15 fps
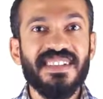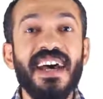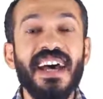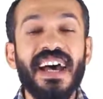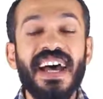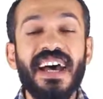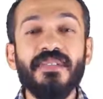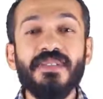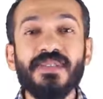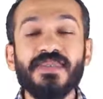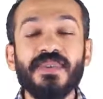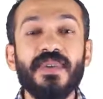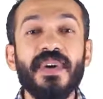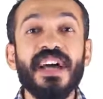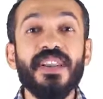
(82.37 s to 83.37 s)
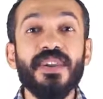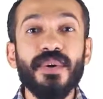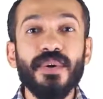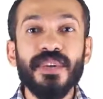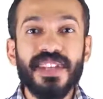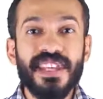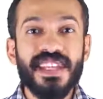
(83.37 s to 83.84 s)
How to draw a
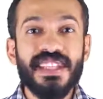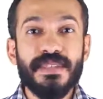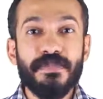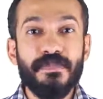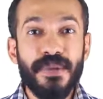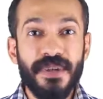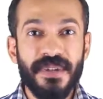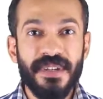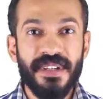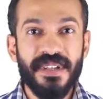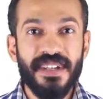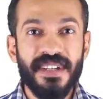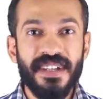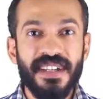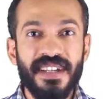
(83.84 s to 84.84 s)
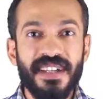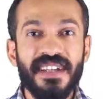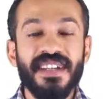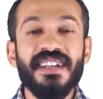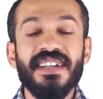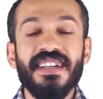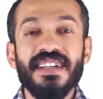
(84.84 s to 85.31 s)
lowercase p?
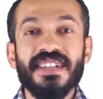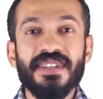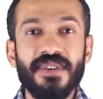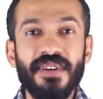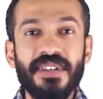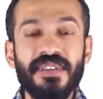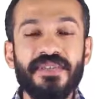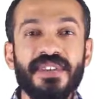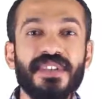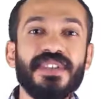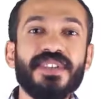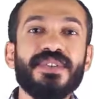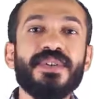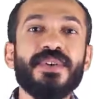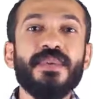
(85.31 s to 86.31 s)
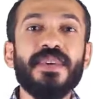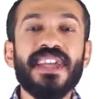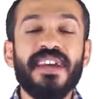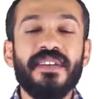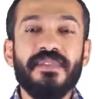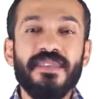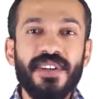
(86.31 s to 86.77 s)
Start first drawing
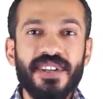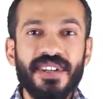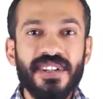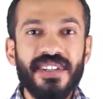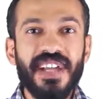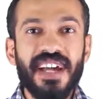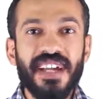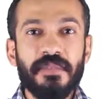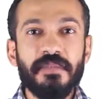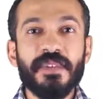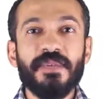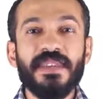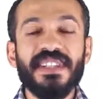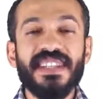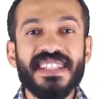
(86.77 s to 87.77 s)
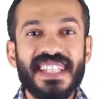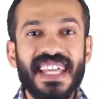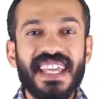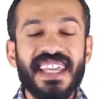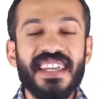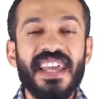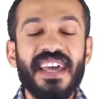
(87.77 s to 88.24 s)
a vertical line between the
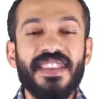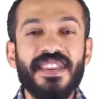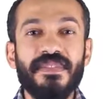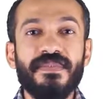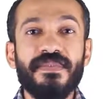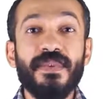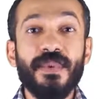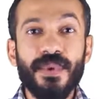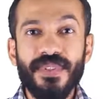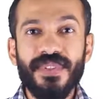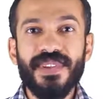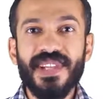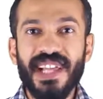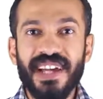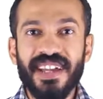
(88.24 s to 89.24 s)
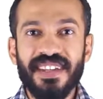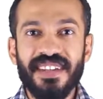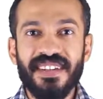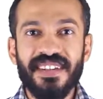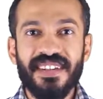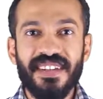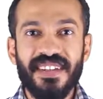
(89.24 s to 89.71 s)
second and the fourth
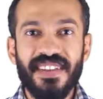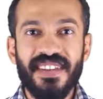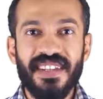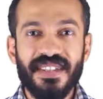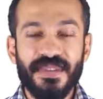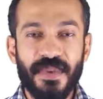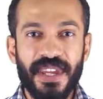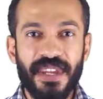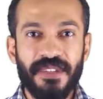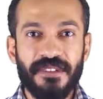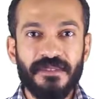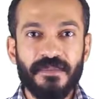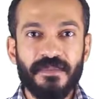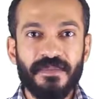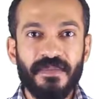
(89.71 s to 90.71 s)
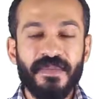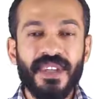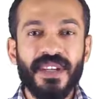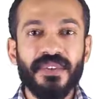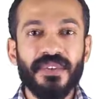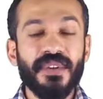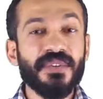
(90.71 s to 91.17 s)
line, this way.
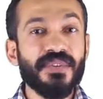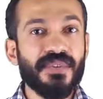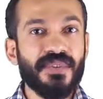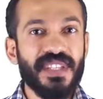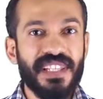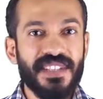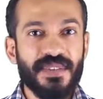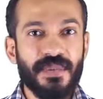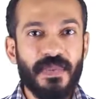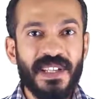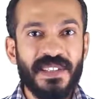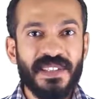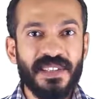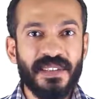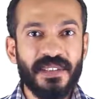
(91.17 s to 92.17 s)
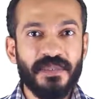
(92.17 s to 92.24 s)
Don't release your pencil.